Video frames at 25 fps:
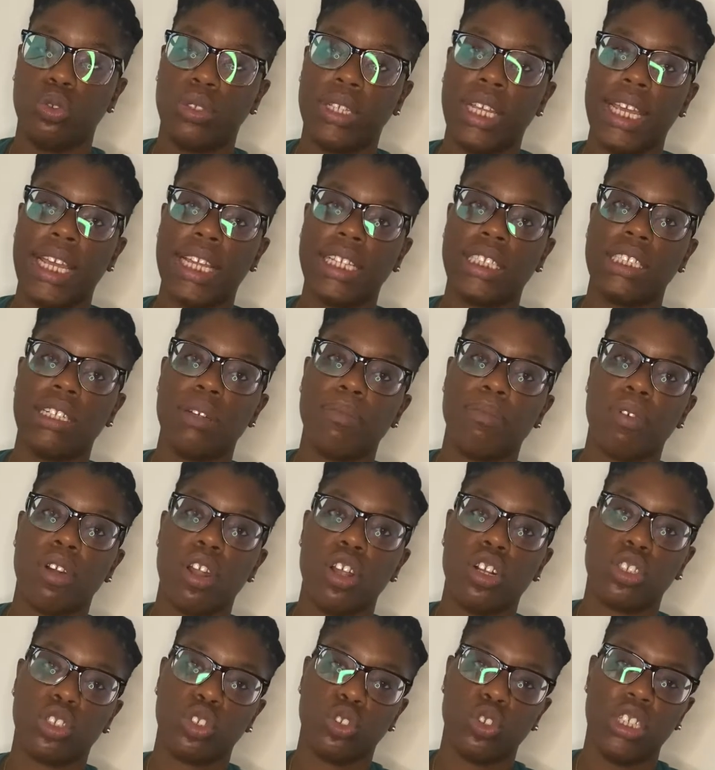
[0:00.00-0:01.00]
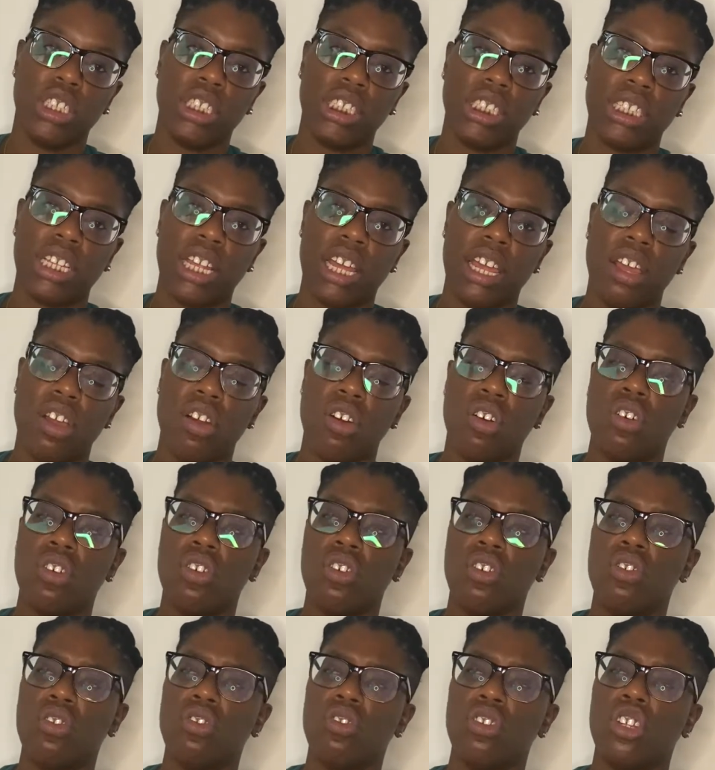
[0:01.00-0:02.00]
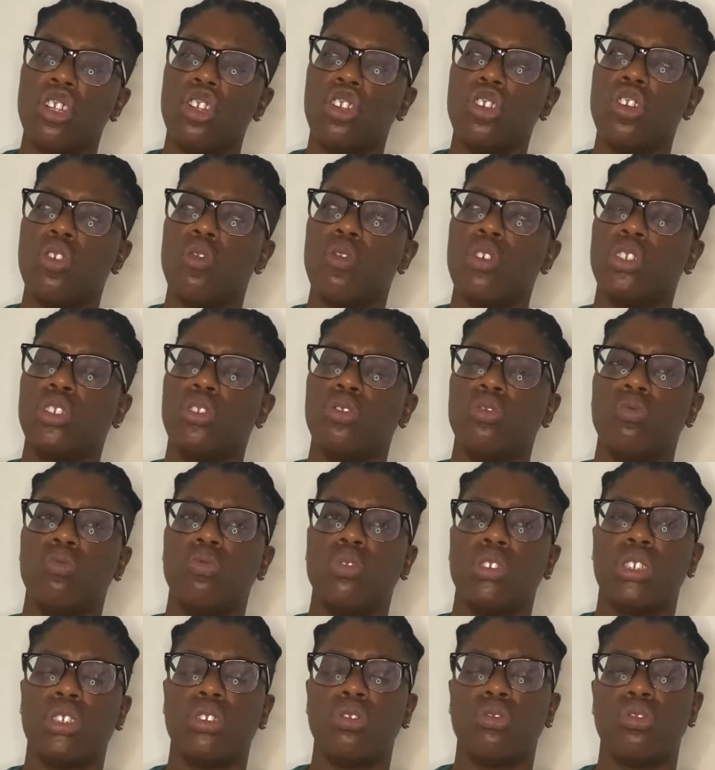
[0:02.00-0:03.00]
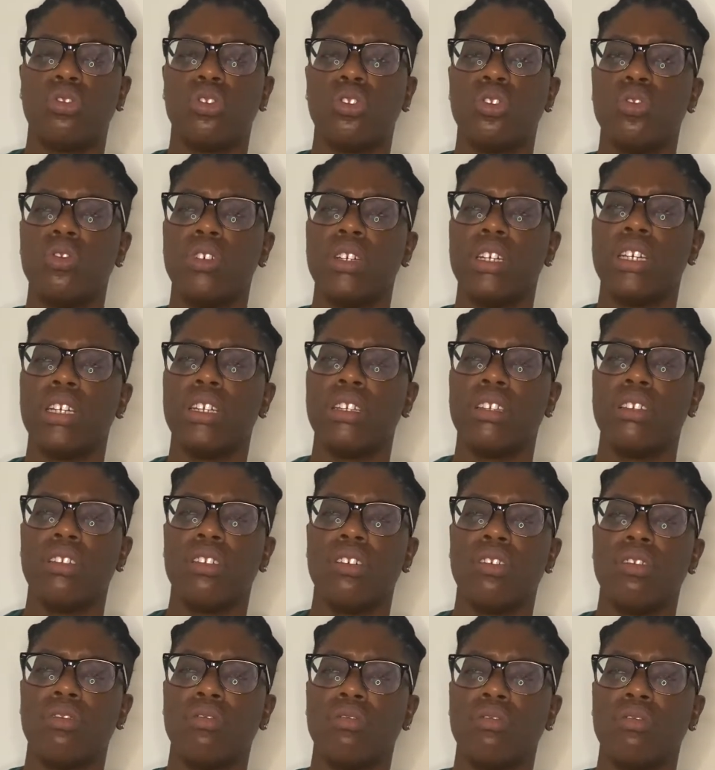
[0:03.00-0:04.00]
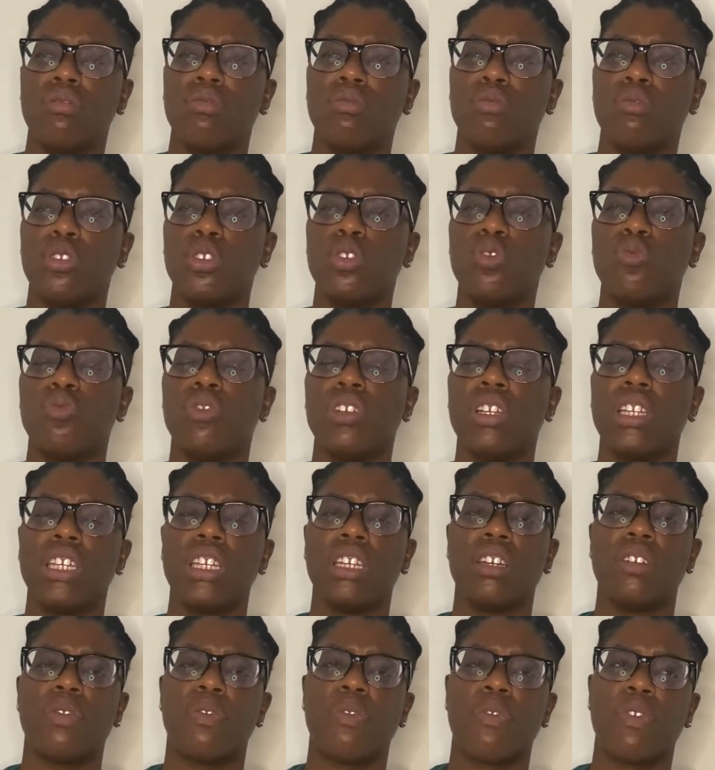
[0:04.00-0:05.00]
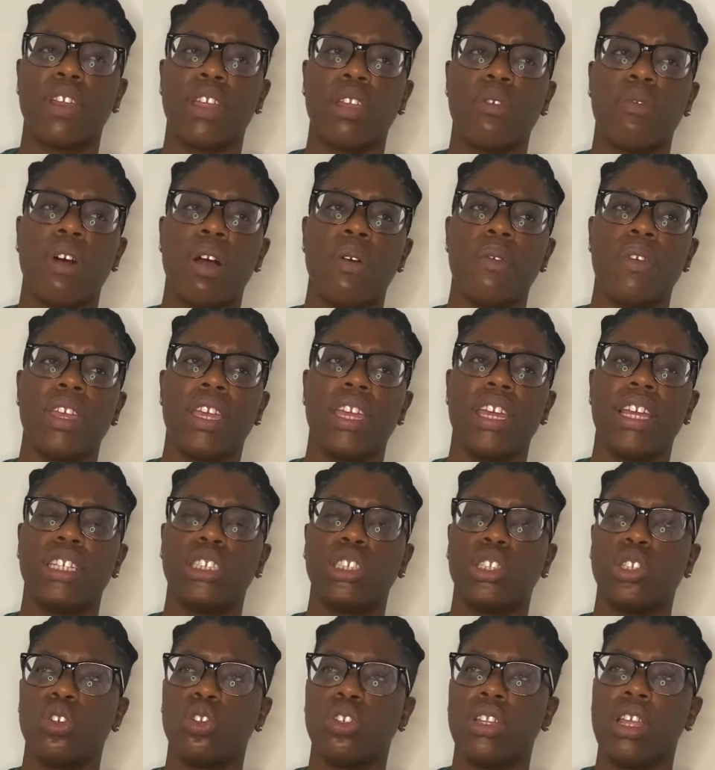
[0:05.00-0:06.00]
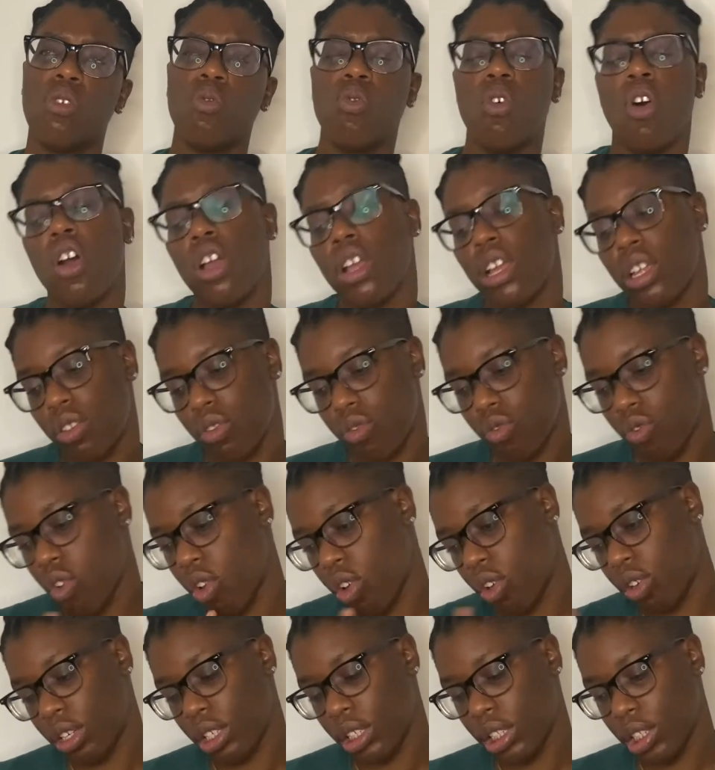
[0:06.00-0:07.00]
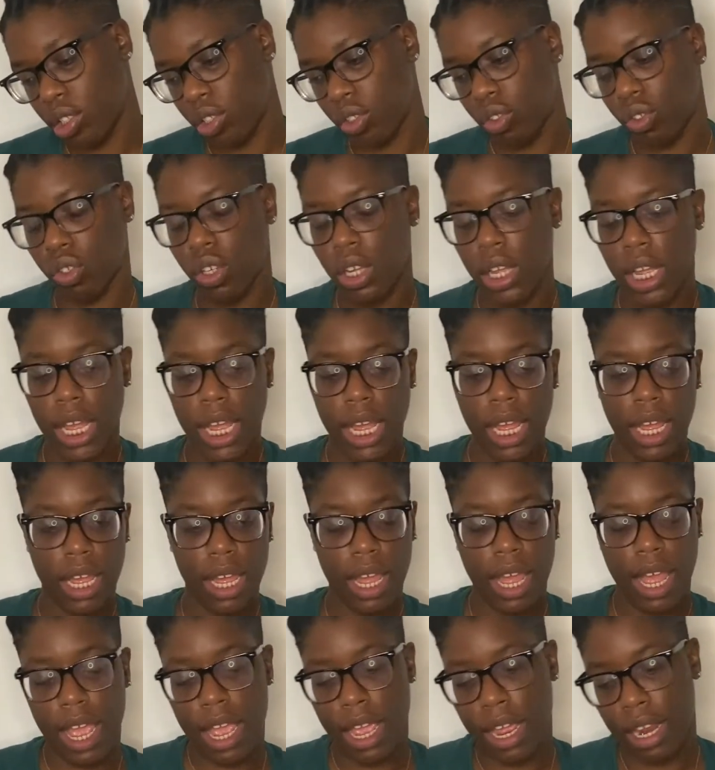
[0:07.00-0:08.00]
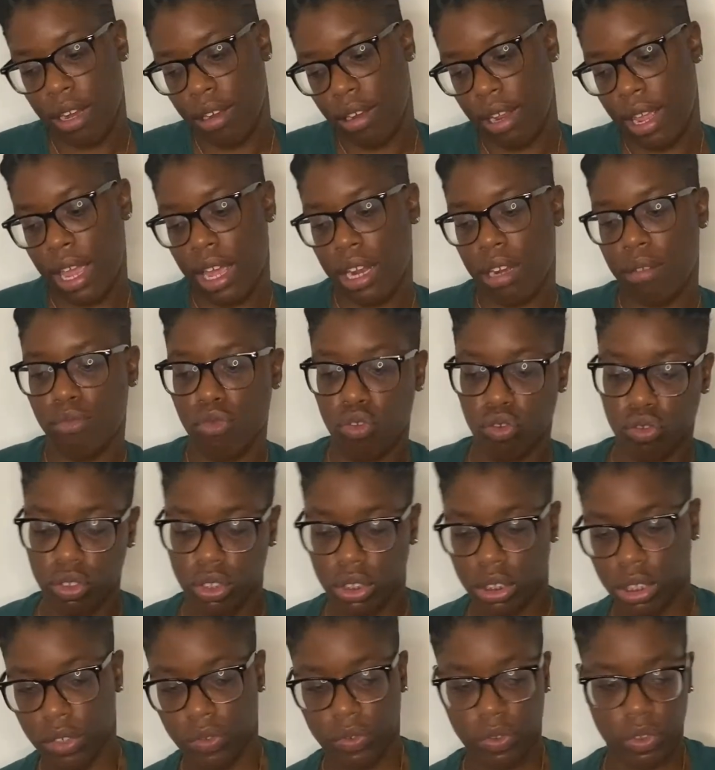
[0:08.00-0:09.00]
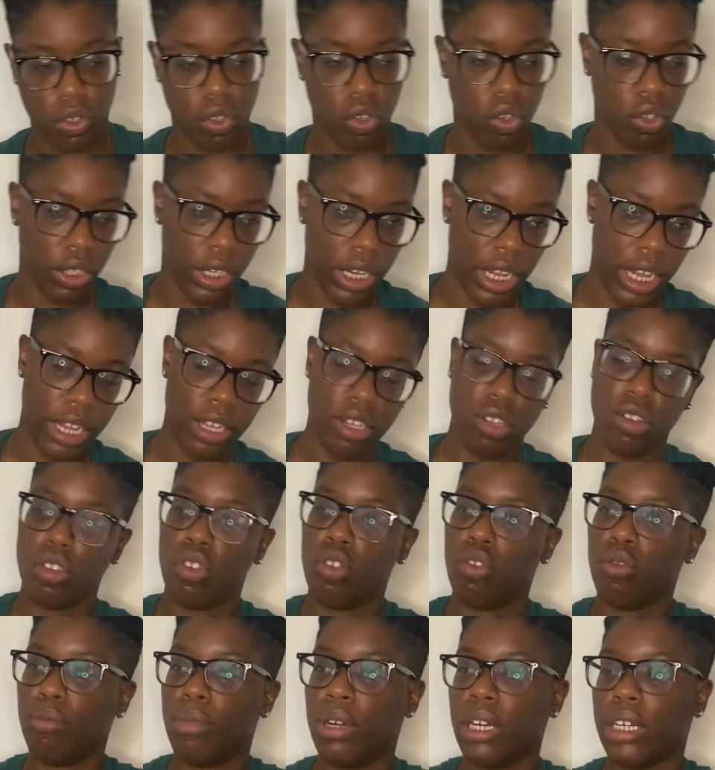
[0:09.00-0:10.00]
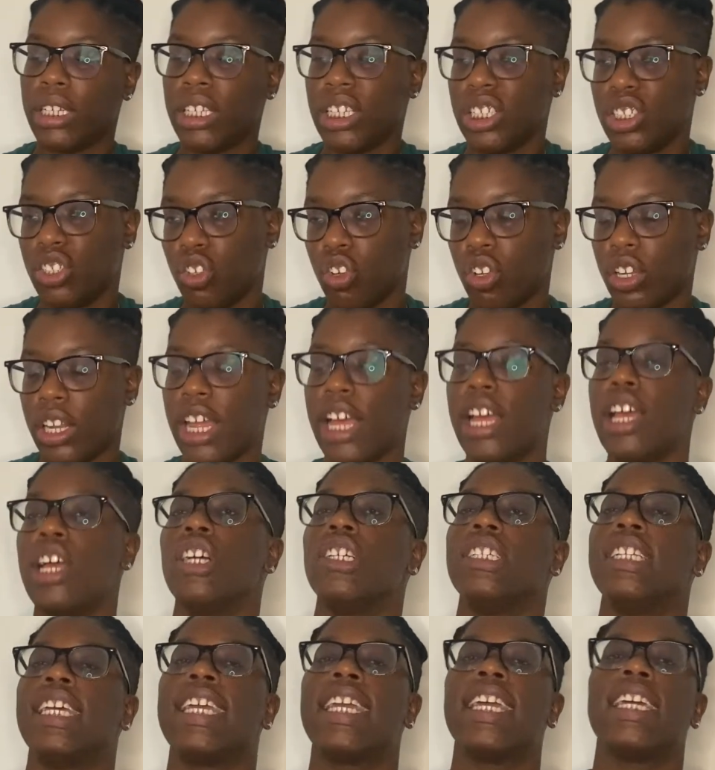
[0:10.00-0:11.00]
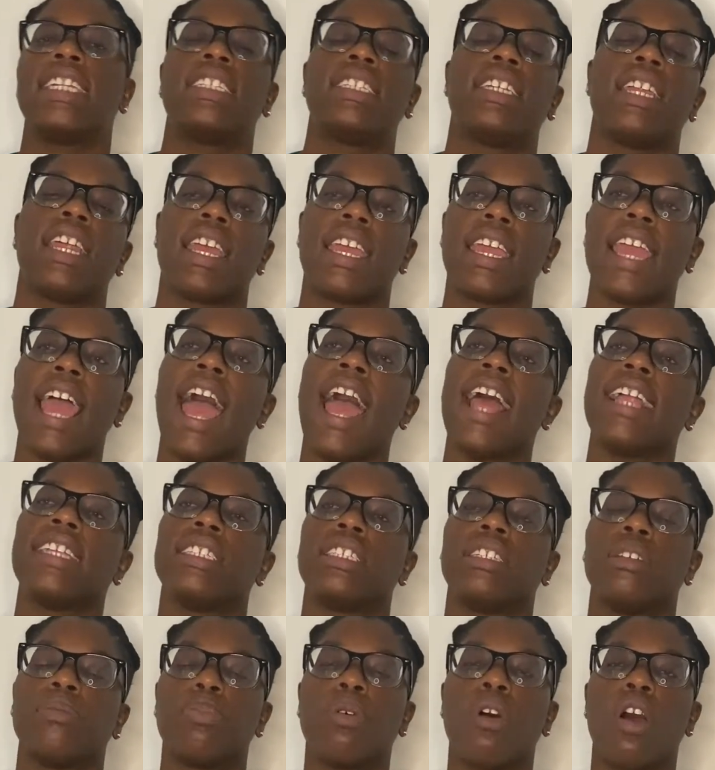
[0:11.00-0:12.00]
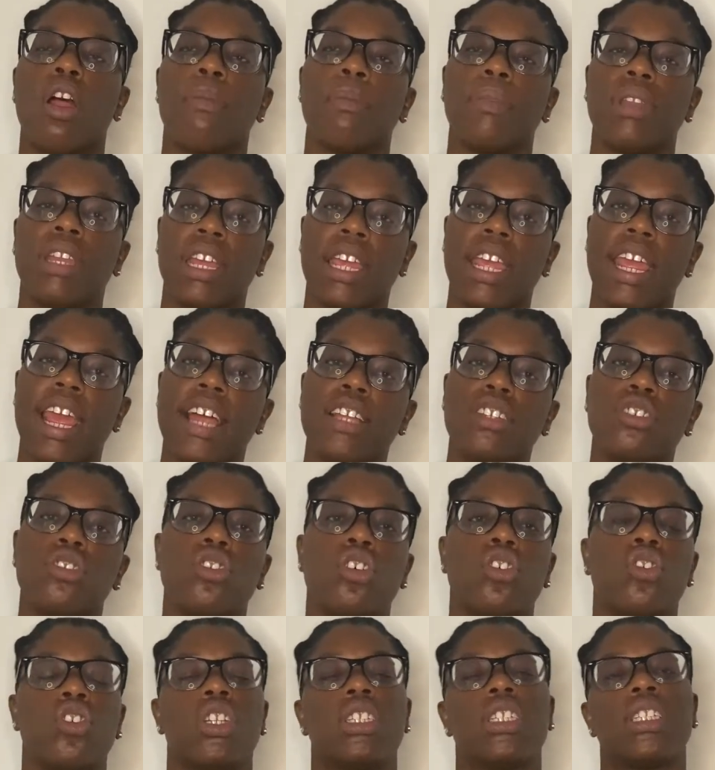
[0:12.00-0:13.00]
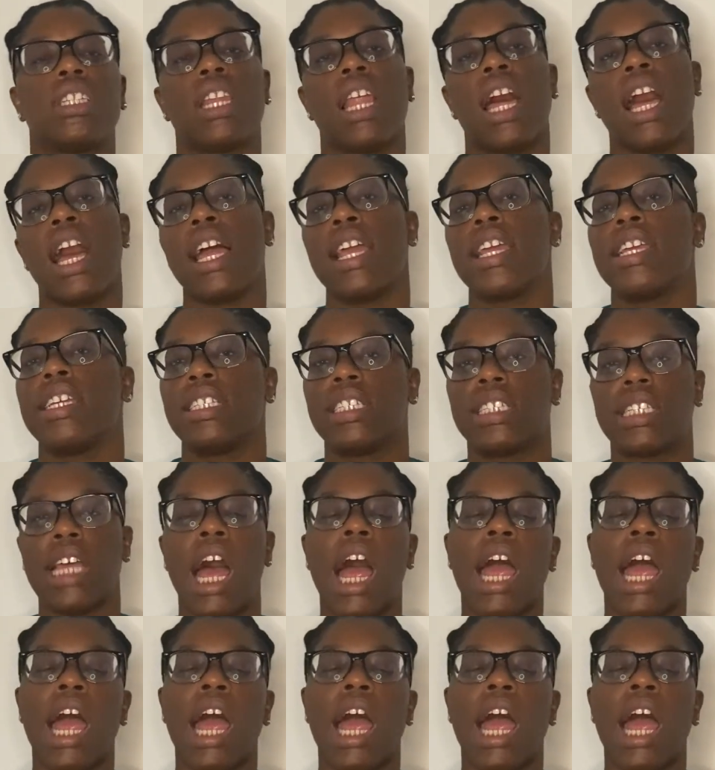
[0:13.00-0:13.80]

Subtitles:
They get to the Bronx Zoo. He's like, oh, you know what you doing? You know, you really a freak while we here. So they walk you through all the little animal stuff and all that, you know, monkeys, all that. They get to the cats department. The cats, you know, the lions,